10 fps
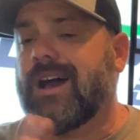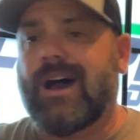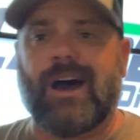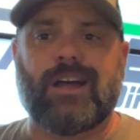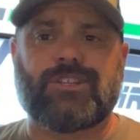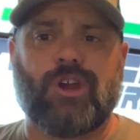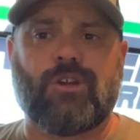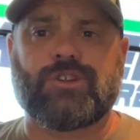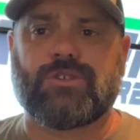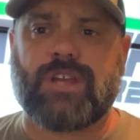Uh,
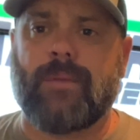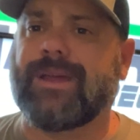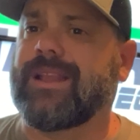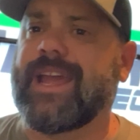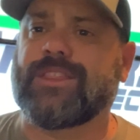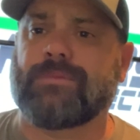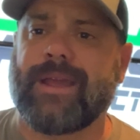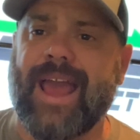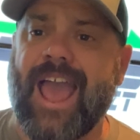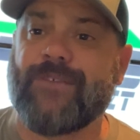Chargers come in lane three
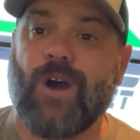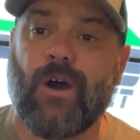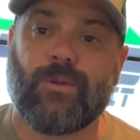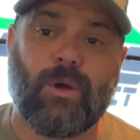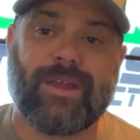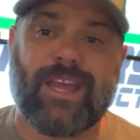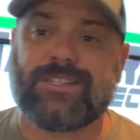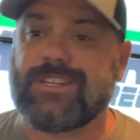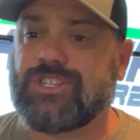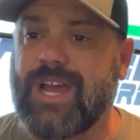and a half on the road
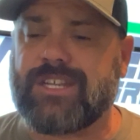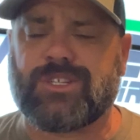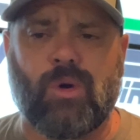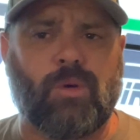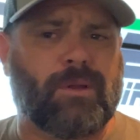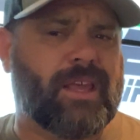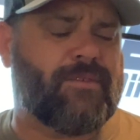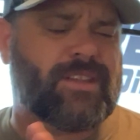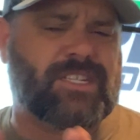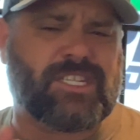against the Jets. Total
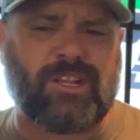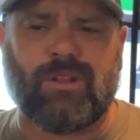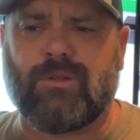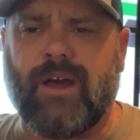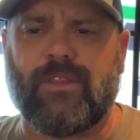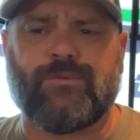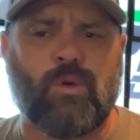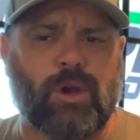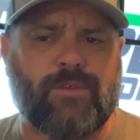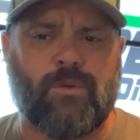believe is still around the
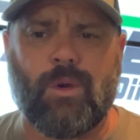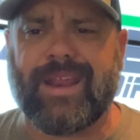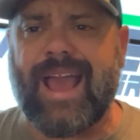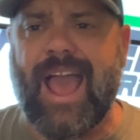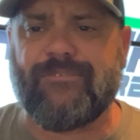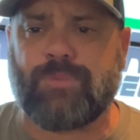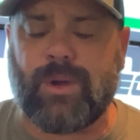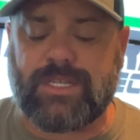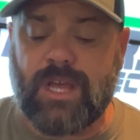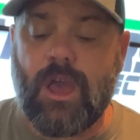40, 40 and a half points.